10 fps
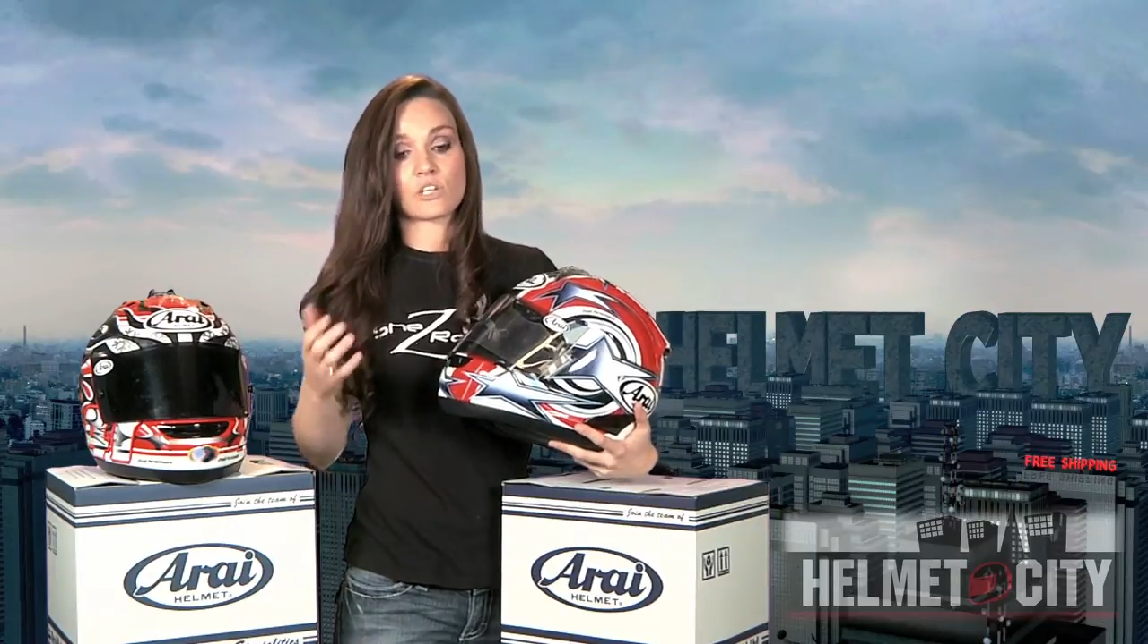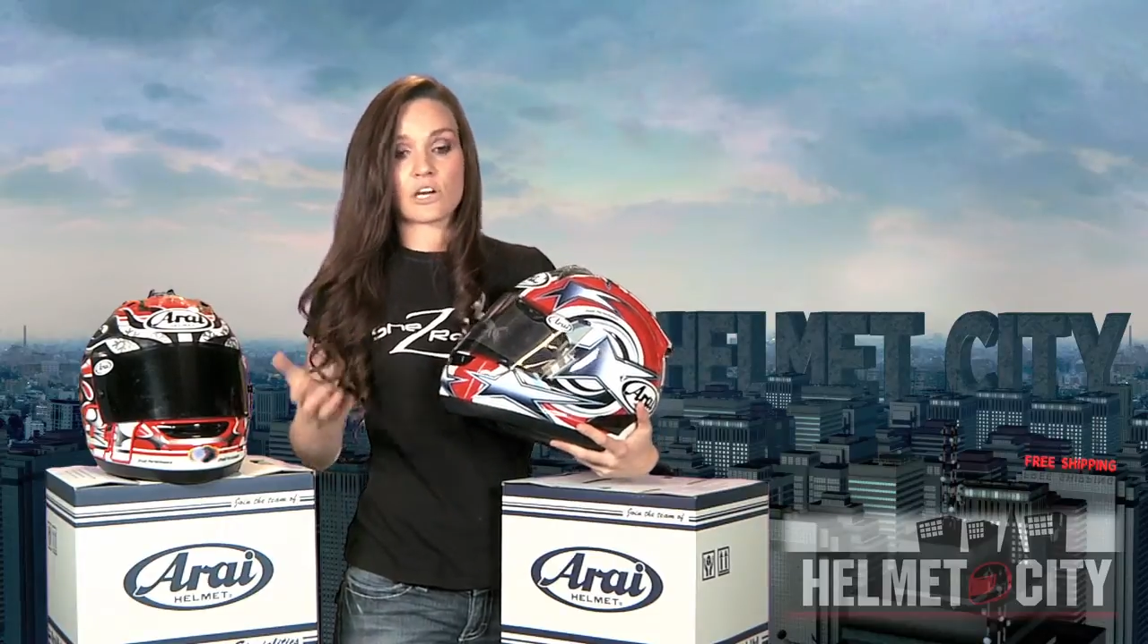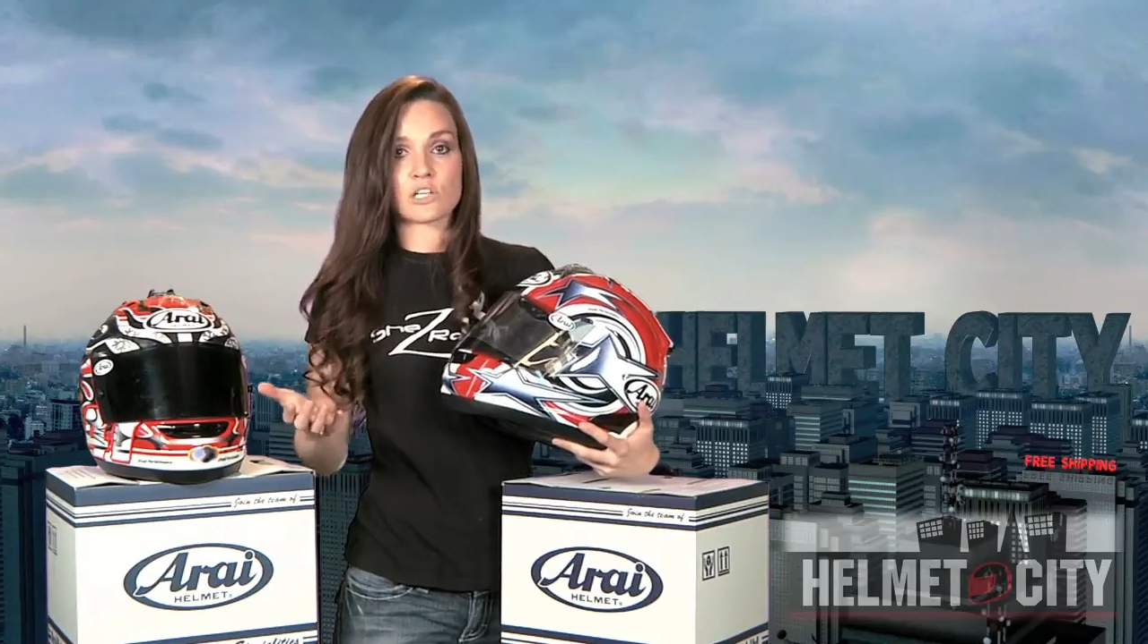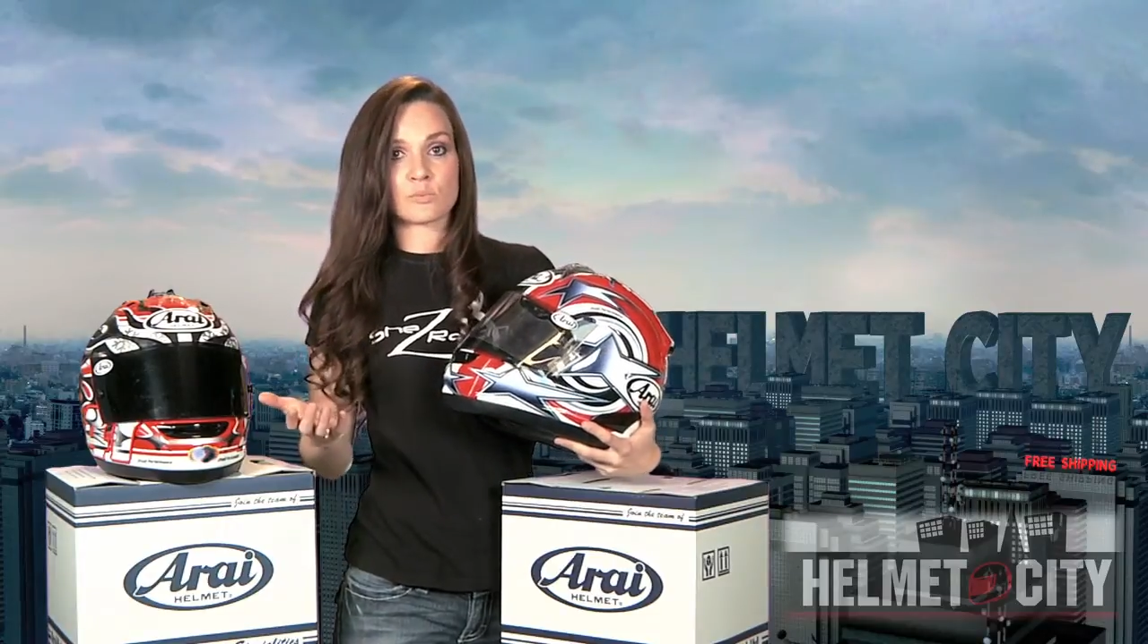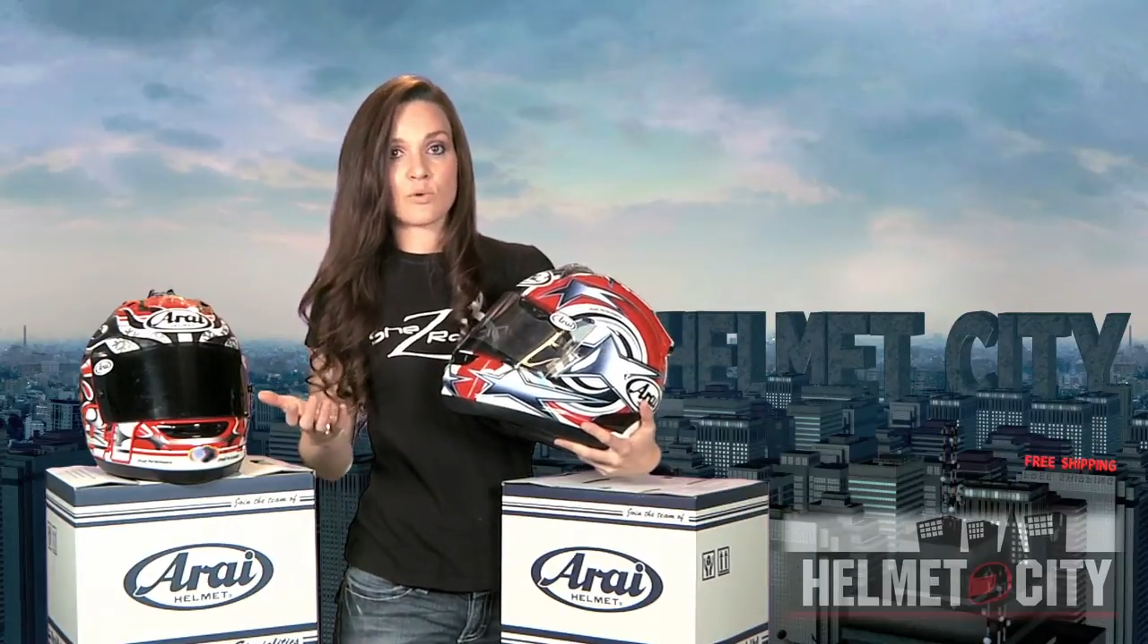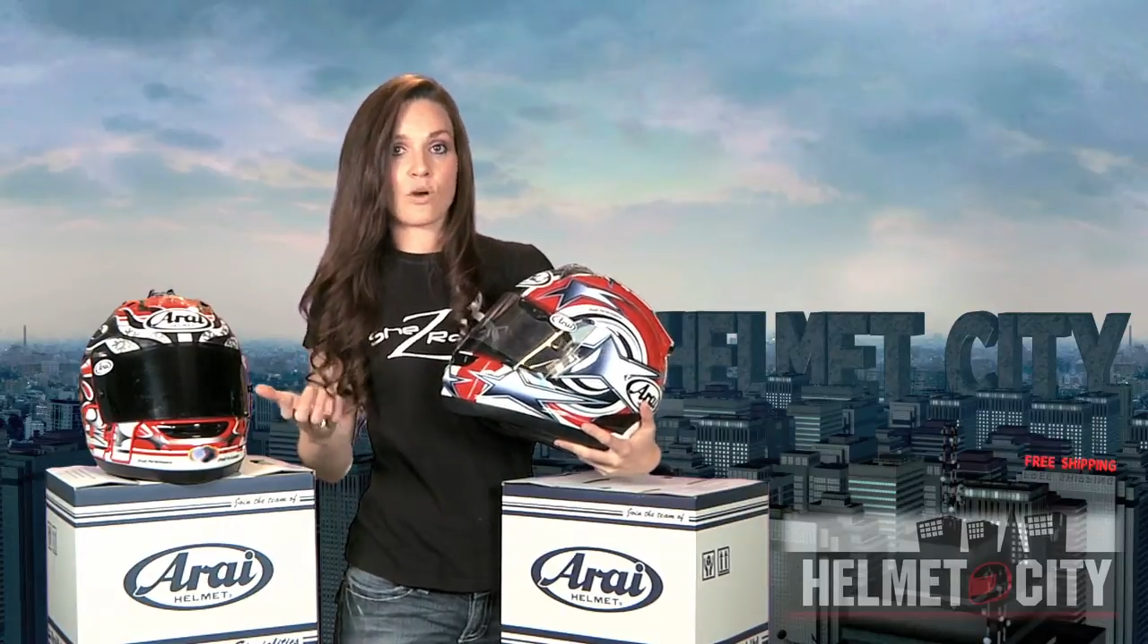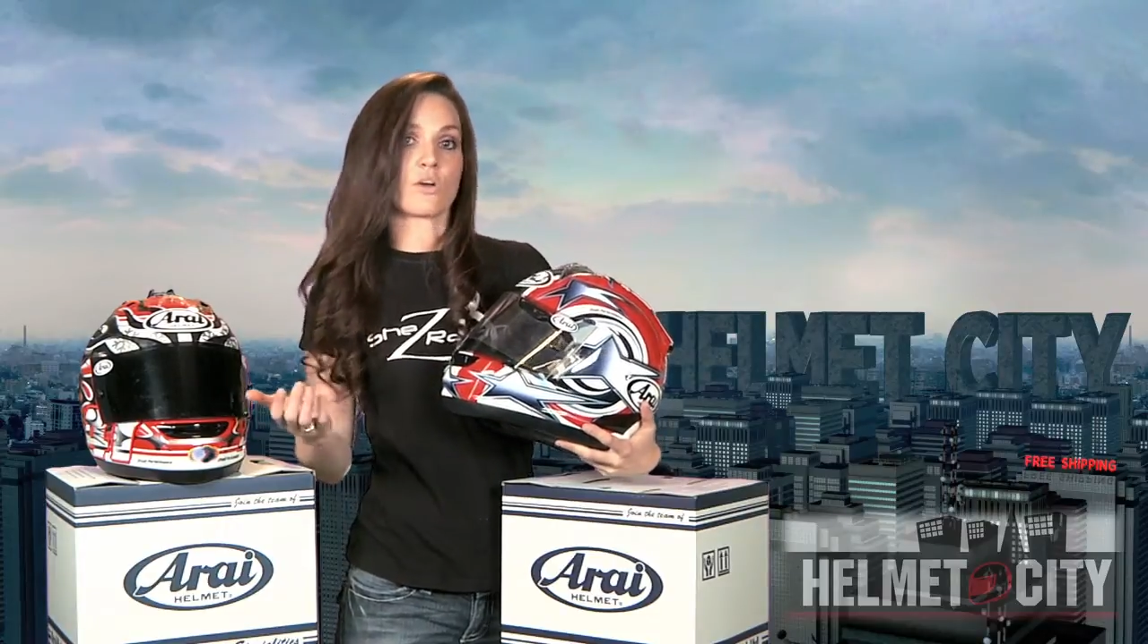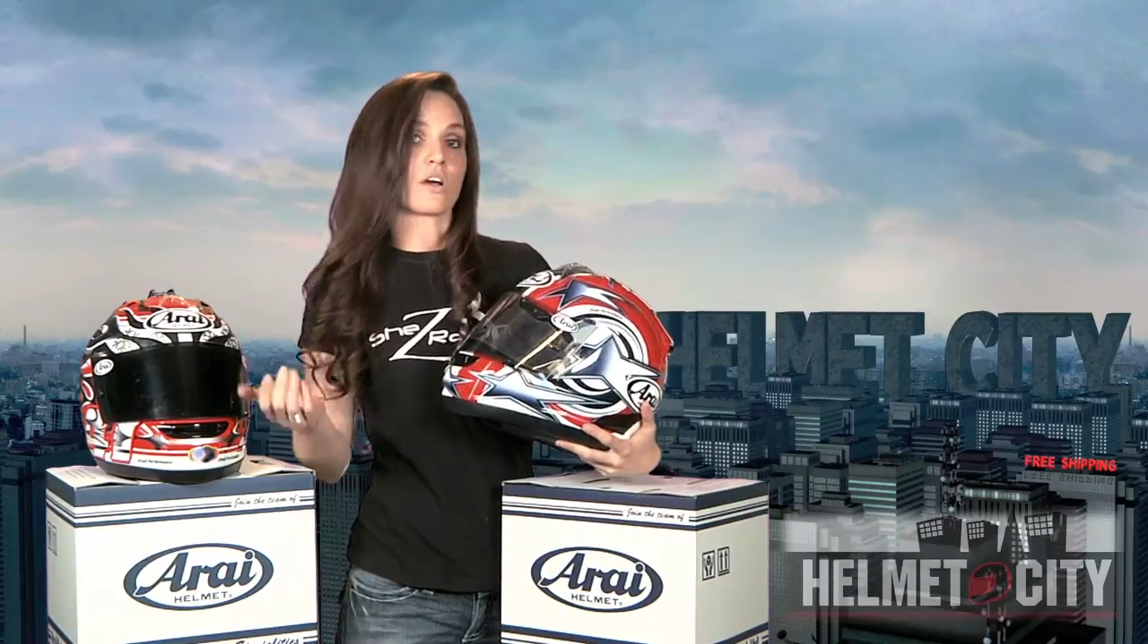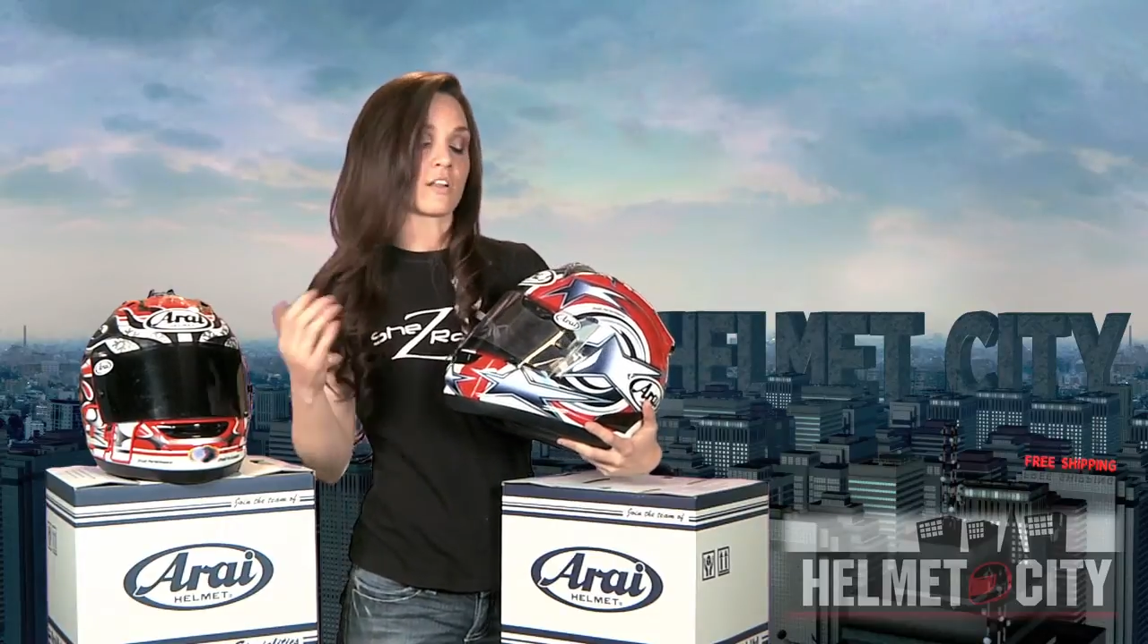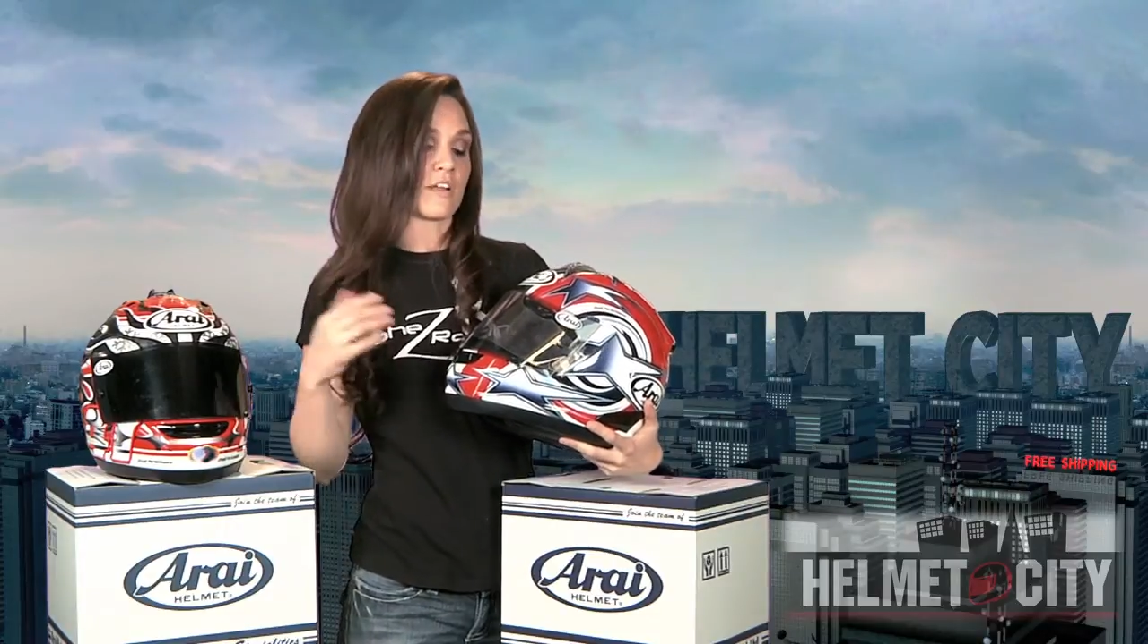dark smoke,